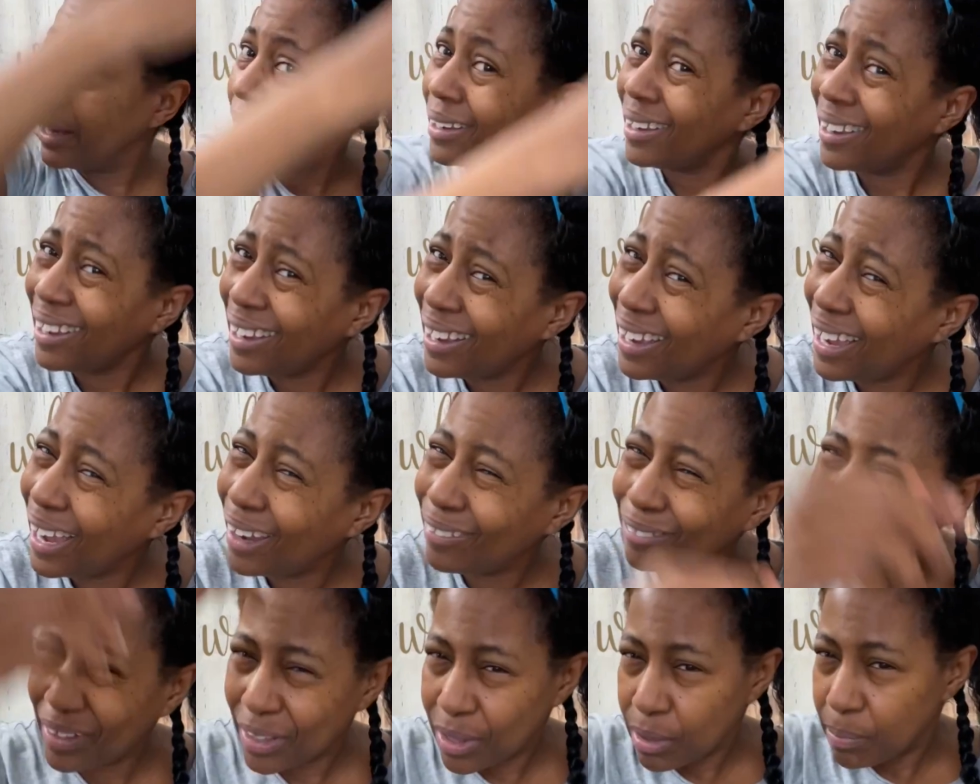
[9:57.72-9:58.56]
yeah,
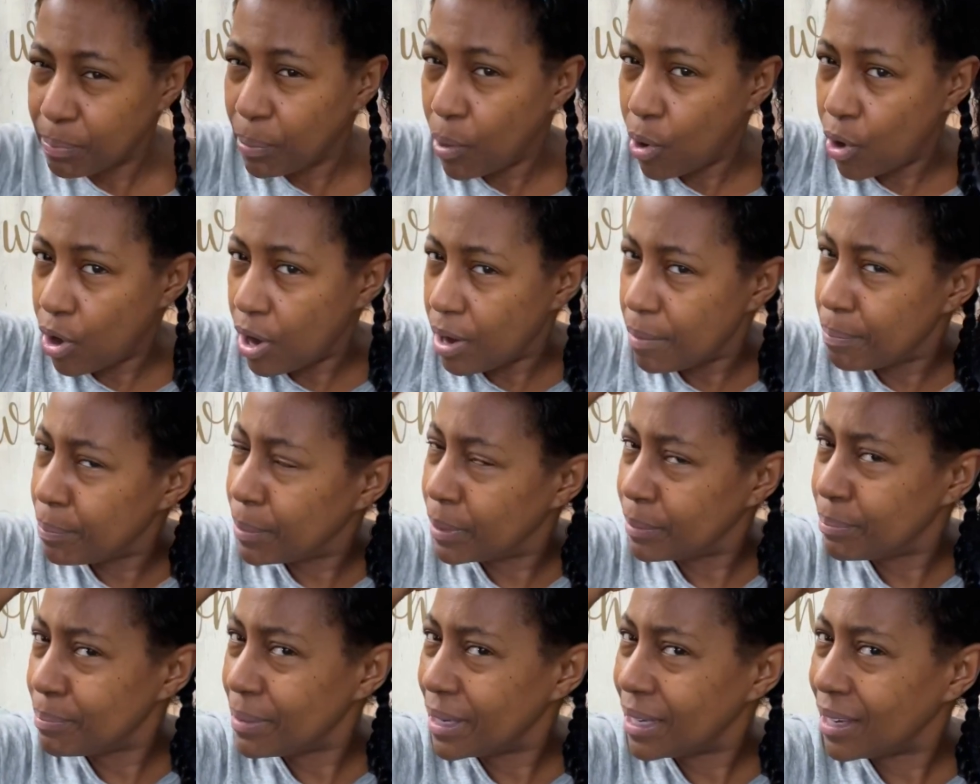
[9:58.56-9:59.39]
I'd rather part,
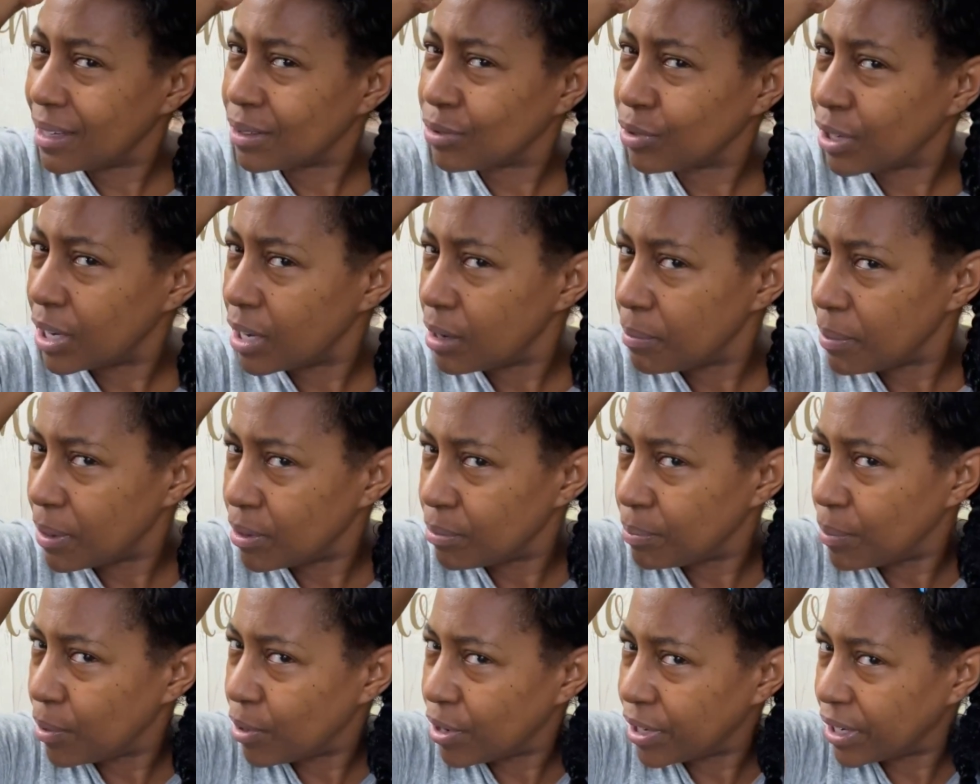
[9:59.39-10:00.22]
but me, I don't care
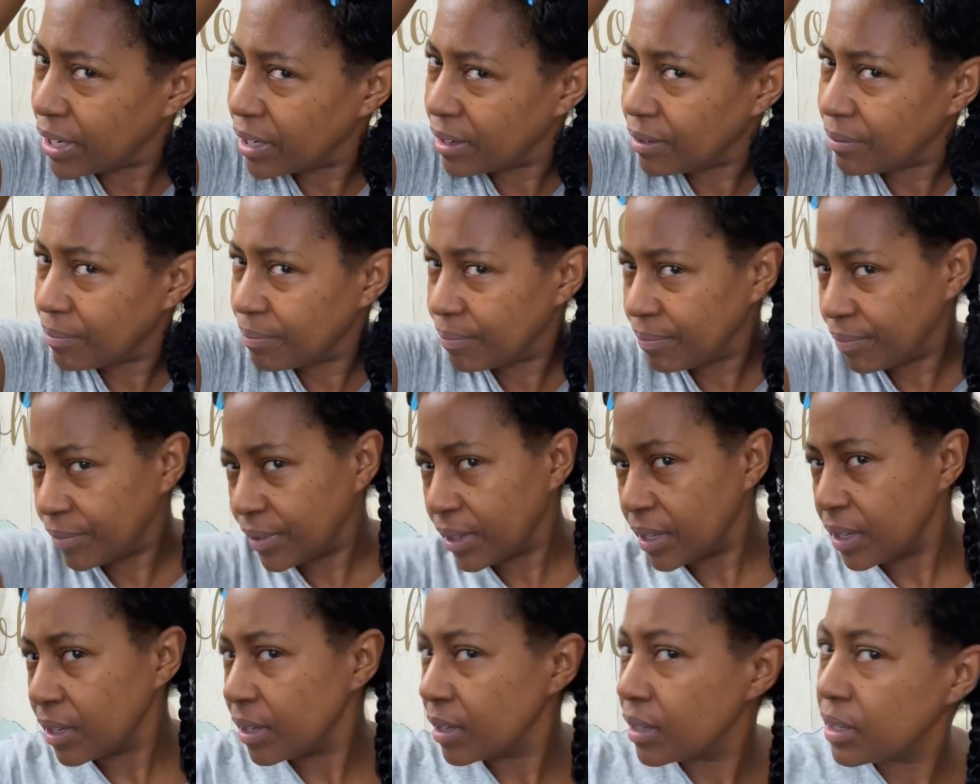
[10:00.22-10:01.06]
about parting.
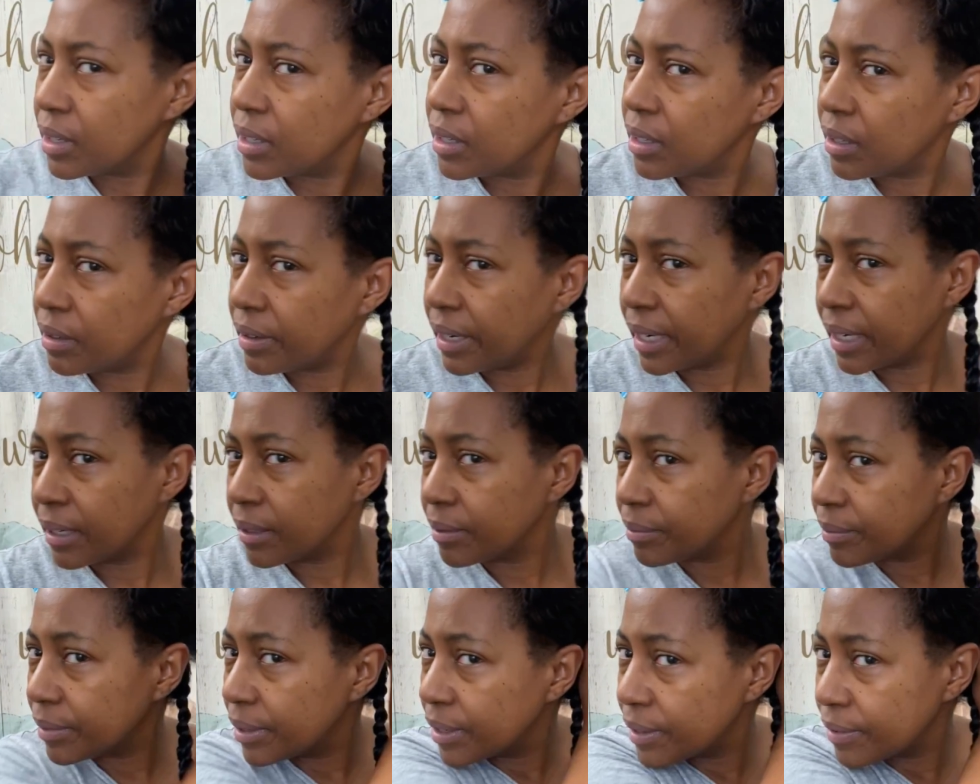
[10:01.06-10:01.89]
All right,
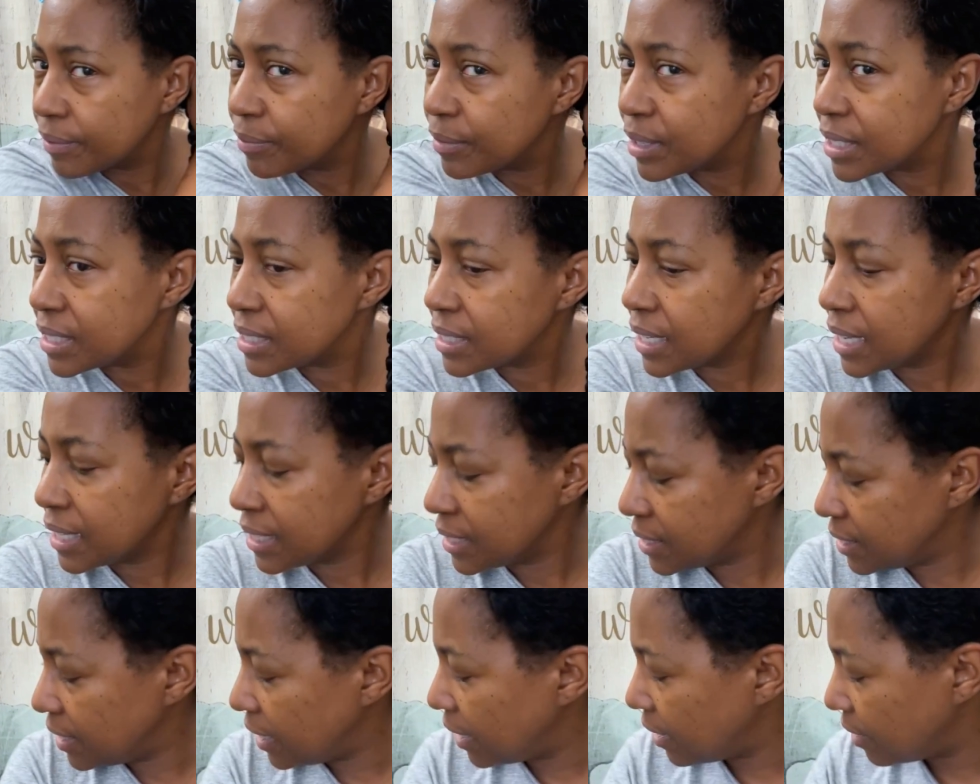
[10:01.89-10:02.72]
once
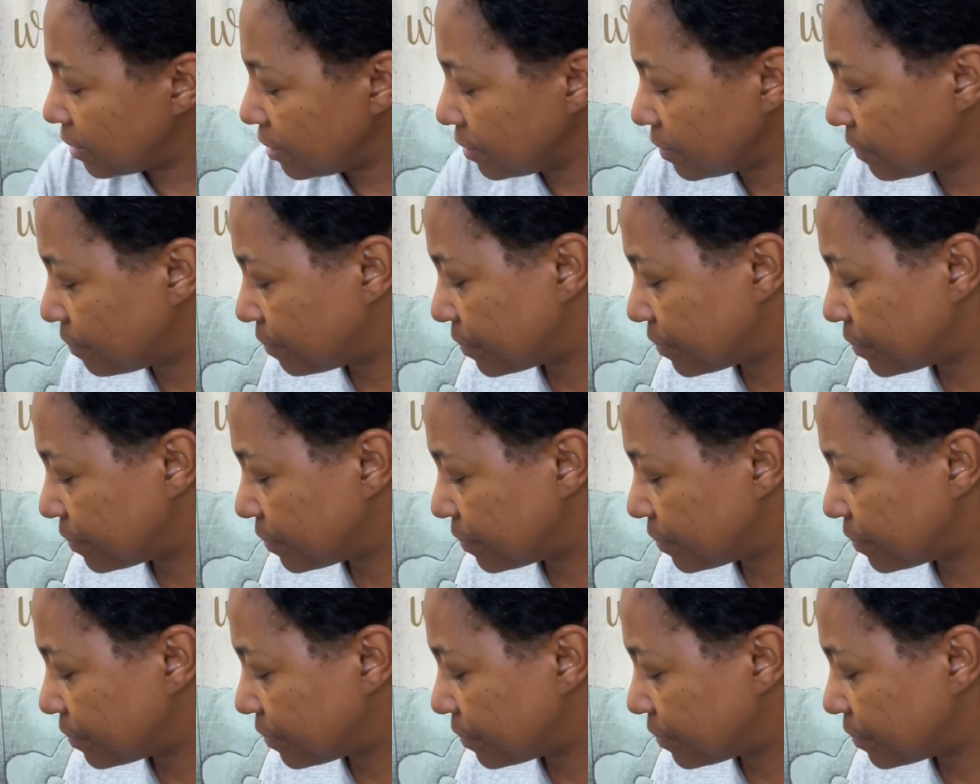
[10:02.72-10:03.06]
that's there,